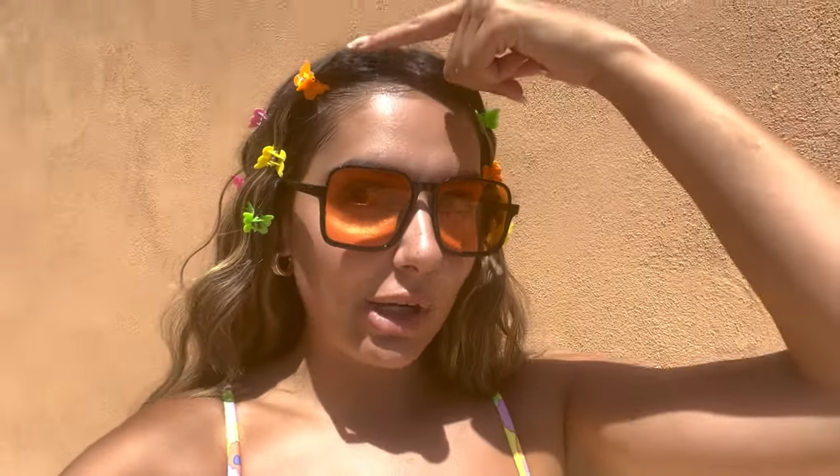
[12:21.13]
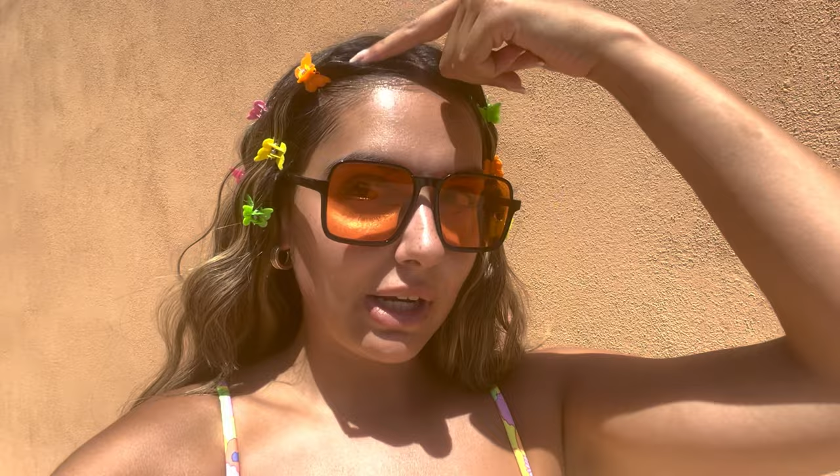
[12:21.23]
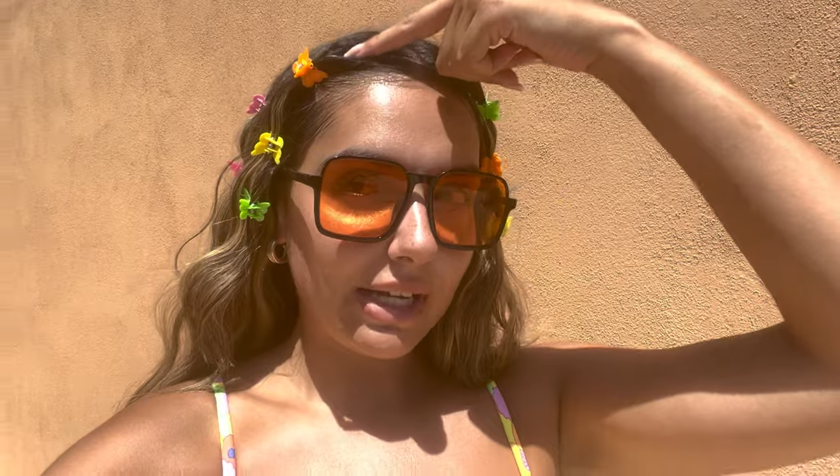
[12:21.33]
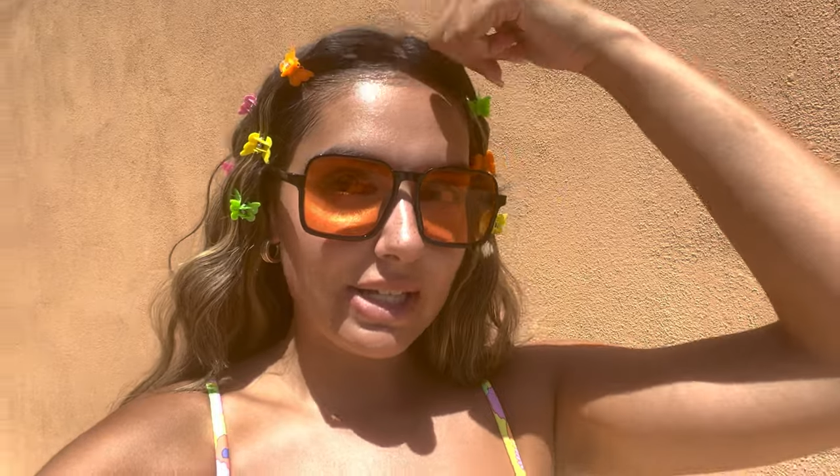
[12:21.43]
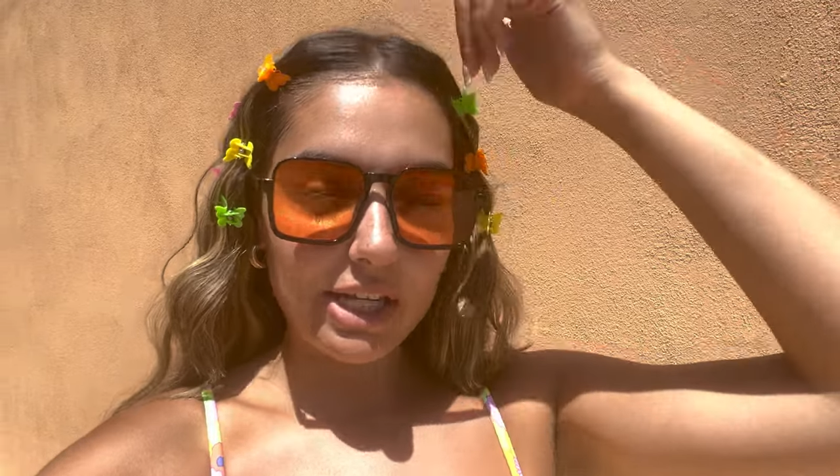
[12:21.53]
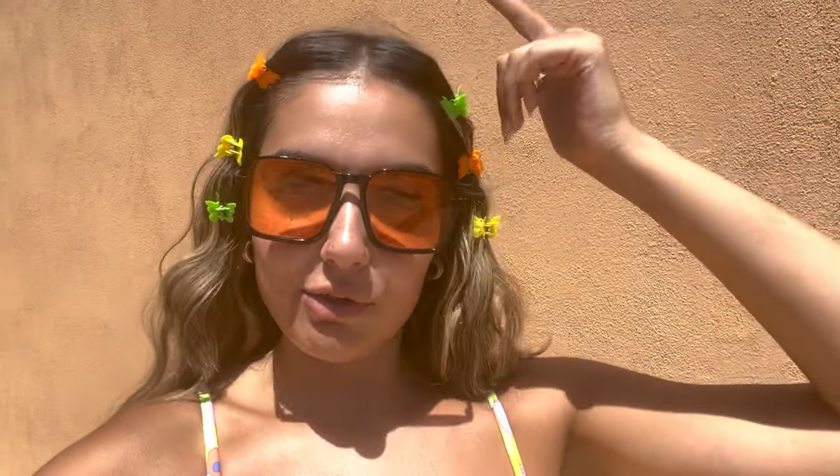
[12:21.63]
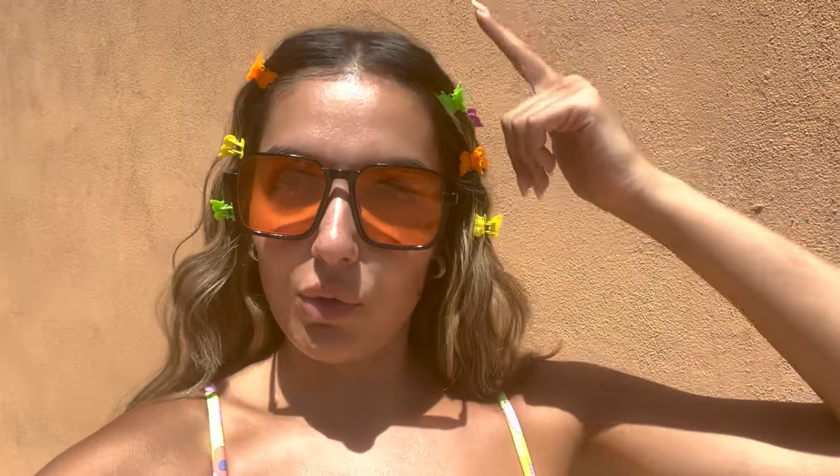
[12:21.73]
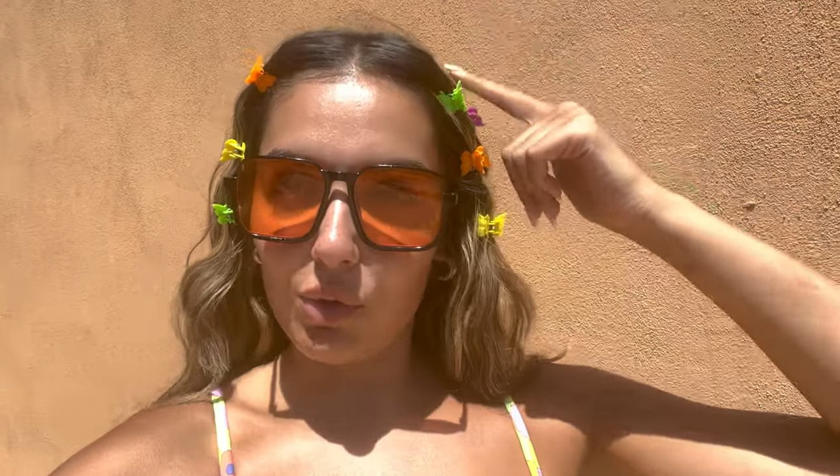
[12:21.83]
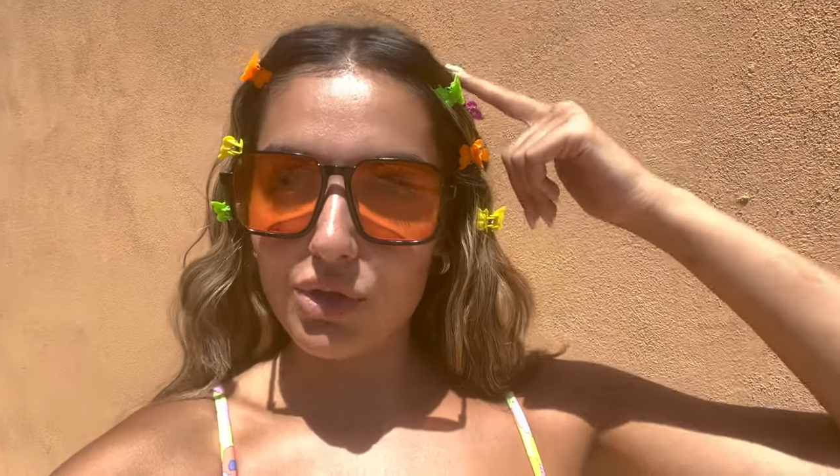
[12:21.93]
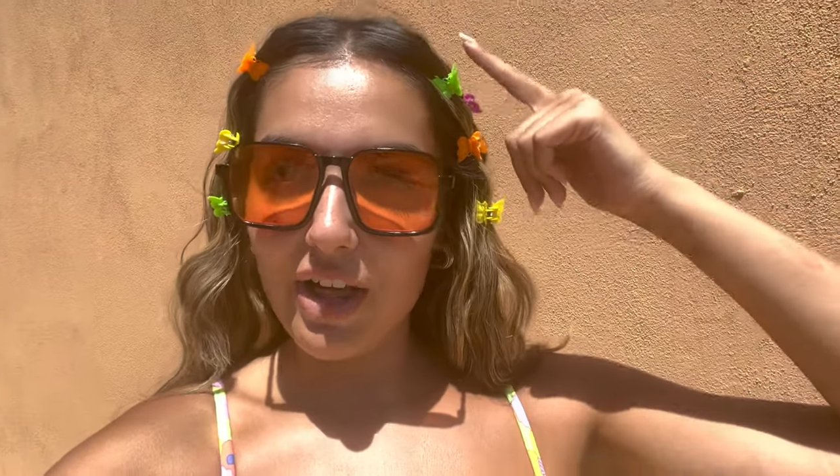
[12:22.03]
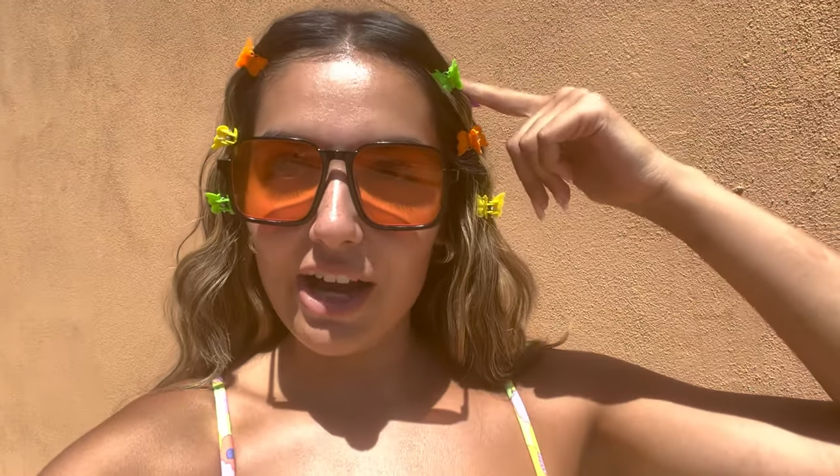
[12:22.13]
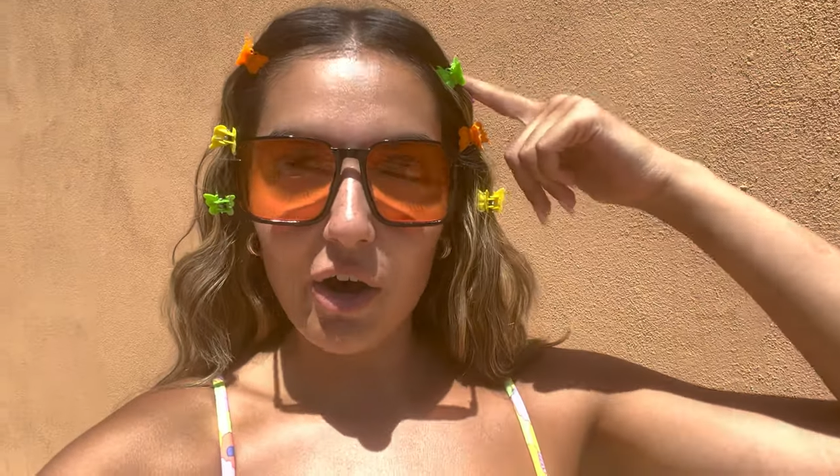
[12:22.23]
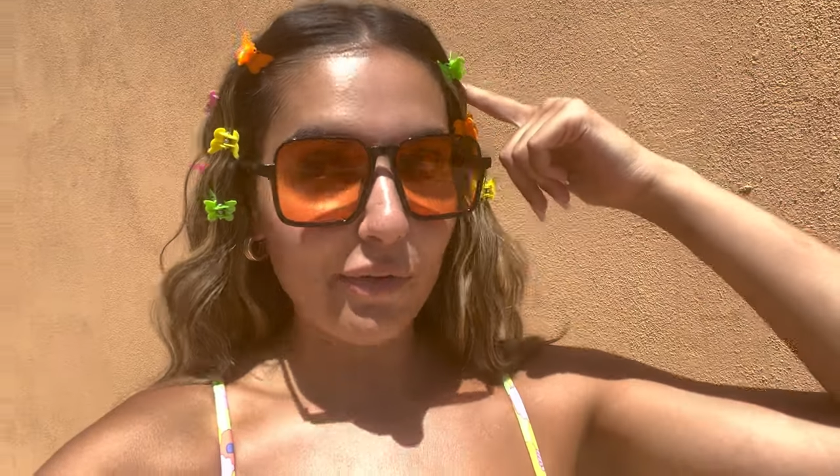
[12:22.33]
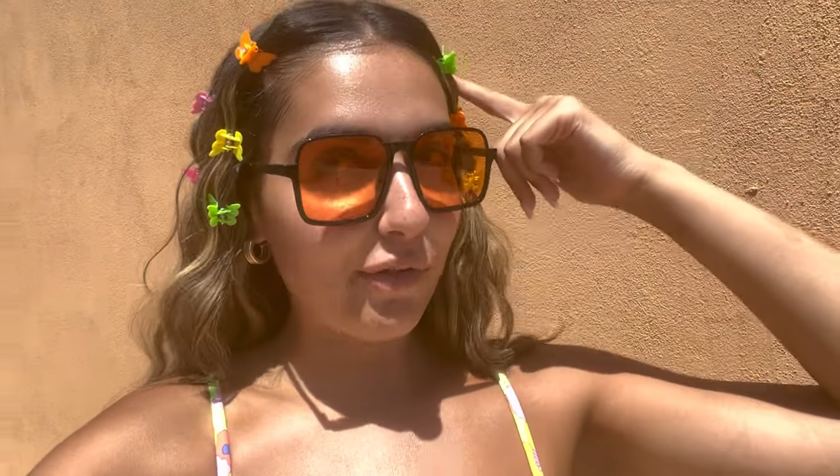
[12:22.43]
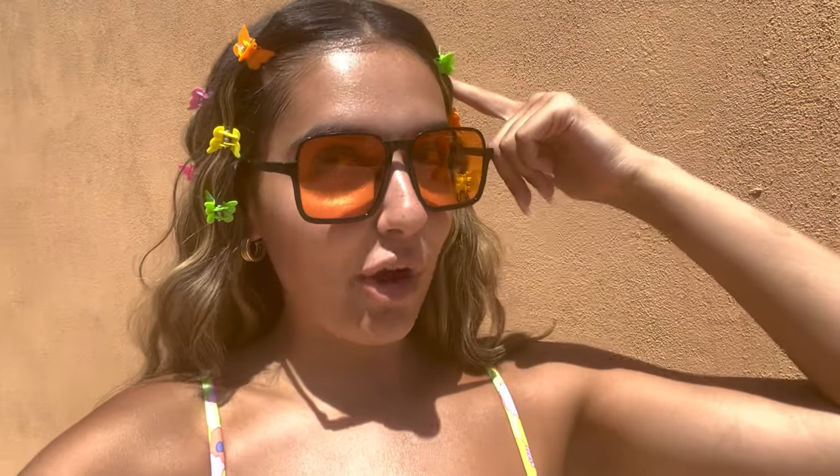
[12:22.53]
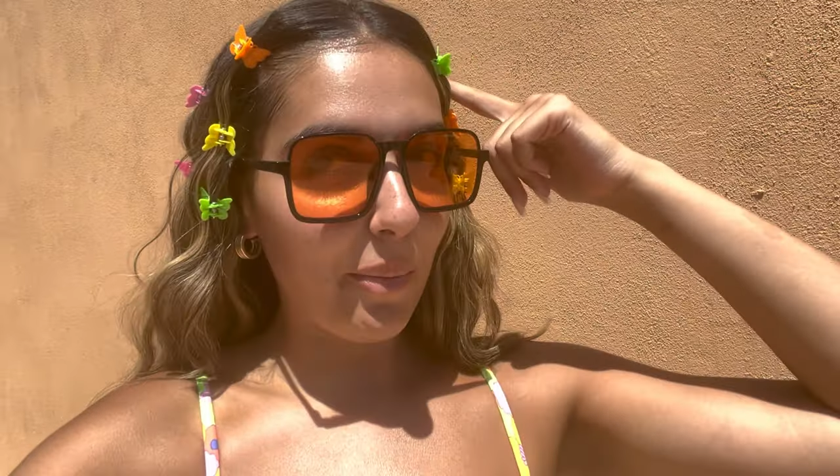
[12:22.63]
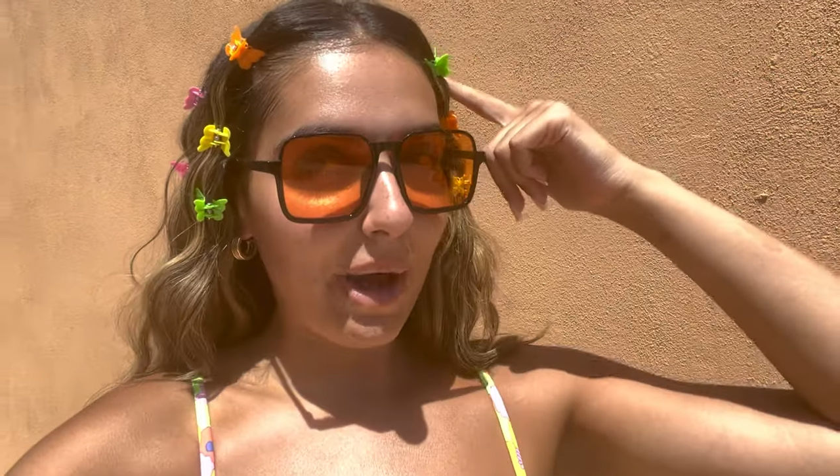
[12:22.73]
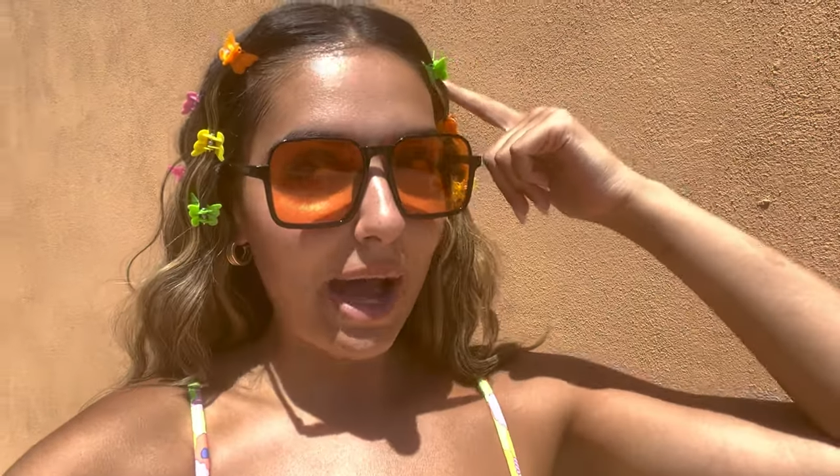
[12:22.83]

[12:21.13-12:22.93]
look like a 10-year-old that I got from